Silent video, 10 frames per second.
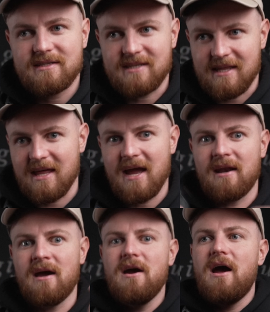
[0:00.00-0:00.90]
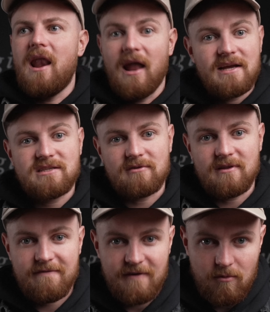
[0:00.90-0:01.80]
to then later in
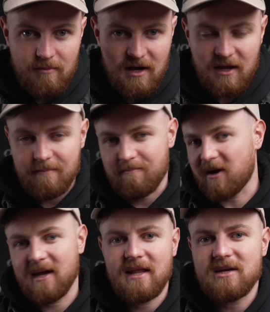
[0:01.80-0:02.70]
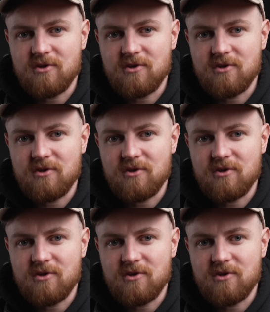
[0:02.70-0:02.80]
the film bringing that